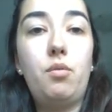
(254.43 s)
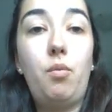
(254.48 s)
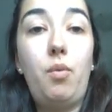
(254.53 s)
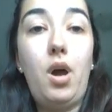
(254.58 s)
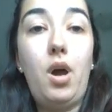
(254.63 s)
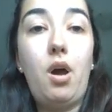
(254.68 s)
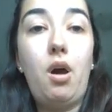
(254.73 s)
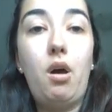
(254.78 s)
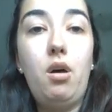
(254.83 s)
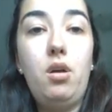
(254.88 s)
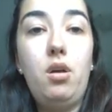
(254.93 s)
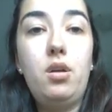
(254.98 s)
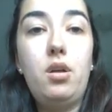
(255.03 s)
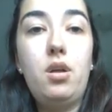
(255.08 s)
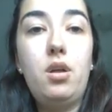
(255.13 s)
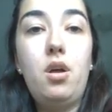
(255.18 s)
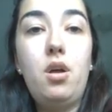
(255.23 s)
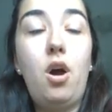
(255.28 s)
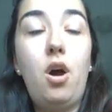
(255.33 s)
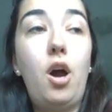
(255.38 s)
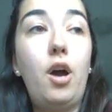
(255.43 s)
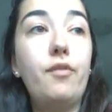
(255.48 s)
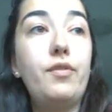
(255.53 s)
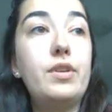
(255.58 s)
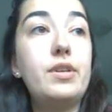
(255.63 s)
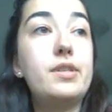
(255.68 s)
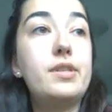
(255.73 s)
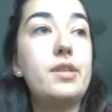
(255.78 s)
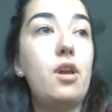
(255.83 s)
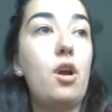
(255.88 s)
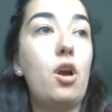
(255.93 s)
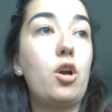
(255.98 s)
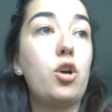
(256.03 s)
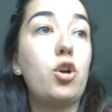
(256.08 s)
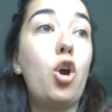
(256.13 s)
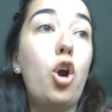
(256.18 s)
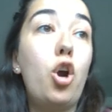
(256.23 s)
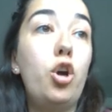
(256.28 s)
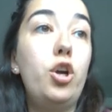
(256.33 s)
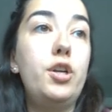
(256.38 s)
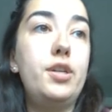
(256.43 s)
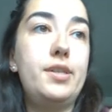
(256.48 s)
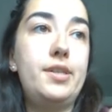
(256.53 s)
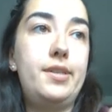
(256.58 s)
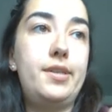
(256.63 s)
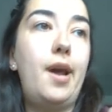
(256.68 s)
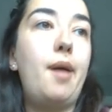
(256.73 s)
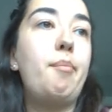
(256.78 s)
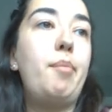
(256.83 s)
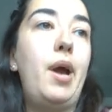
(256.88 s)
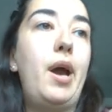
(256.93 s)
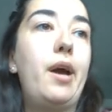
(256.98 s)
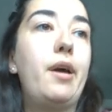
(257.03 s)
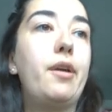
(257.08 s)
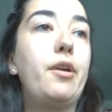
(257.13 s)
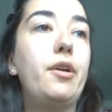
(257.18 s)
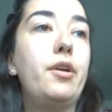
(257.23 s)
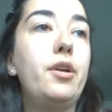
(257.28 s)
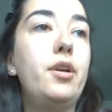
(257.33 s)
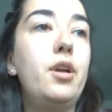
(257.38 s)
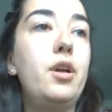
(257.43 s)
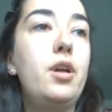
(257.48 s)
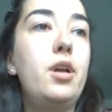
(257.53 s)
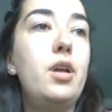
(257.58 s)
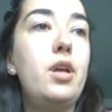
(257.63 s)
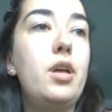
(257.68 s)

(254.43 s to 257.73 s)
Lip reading: Well, obviously our current step pattern